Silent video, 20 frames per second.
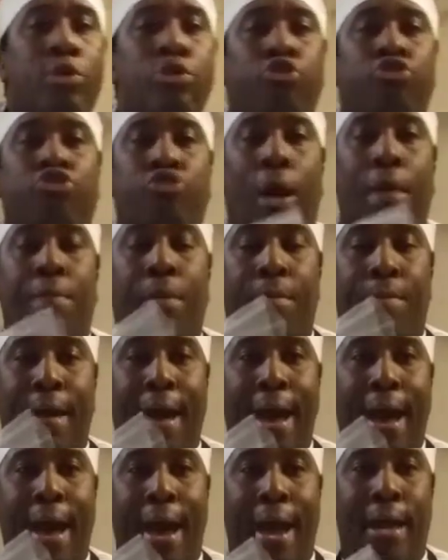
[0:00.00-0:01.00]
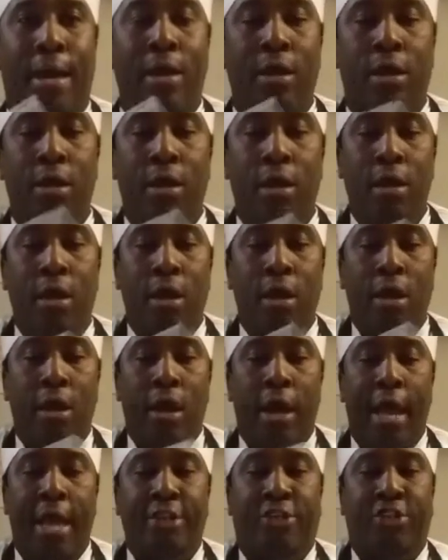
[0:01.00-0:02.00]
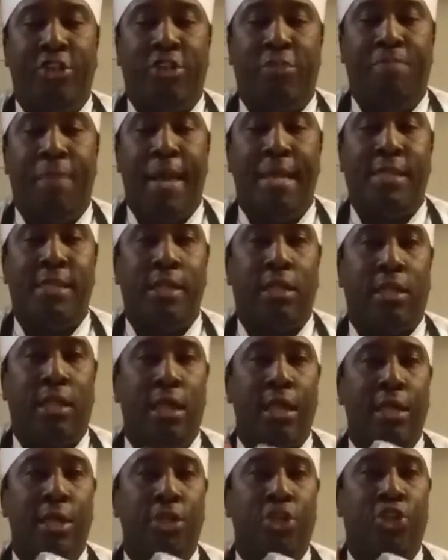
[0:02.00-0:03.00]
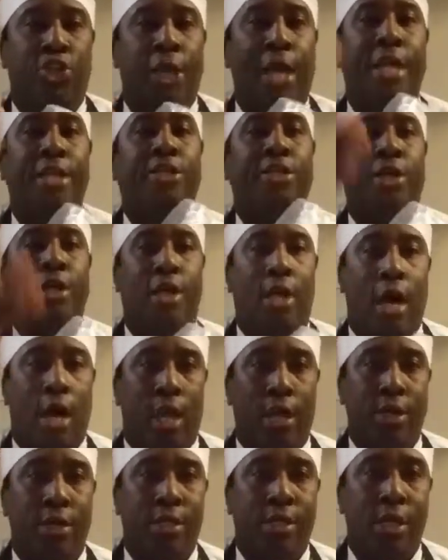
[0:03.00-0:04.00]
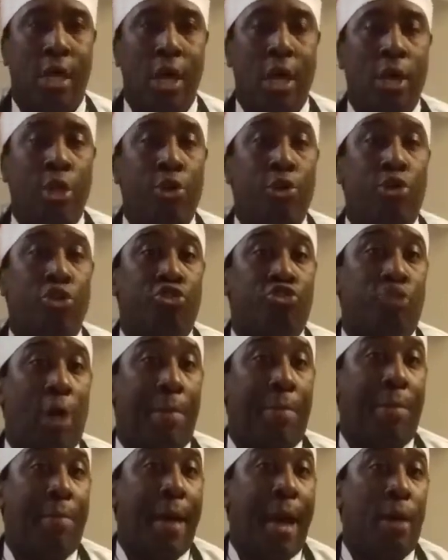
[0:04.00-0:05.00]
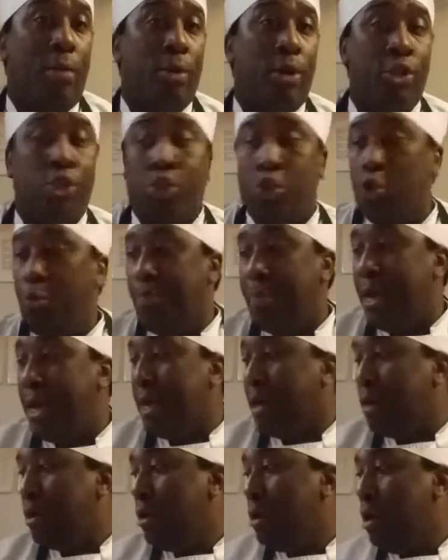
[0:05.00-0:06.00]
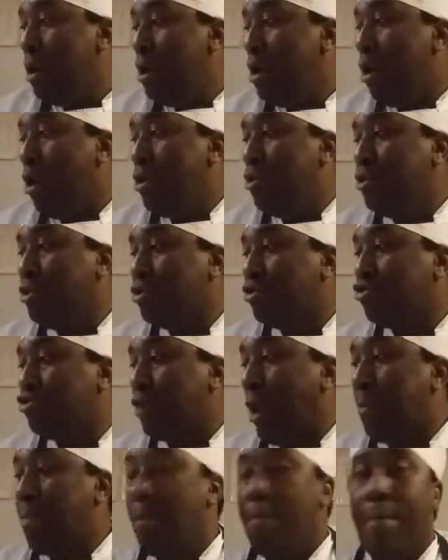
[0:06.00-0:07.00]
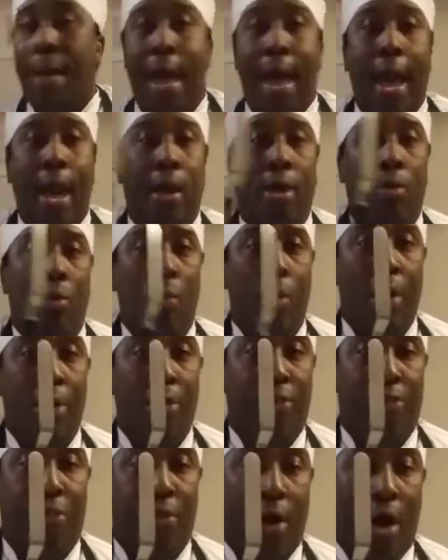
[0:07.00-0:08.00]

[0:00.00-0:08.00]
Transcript: you stripe a bag, it's just basically changing colors. You can stripe a bag with a toothpick, or you can stripe a bag with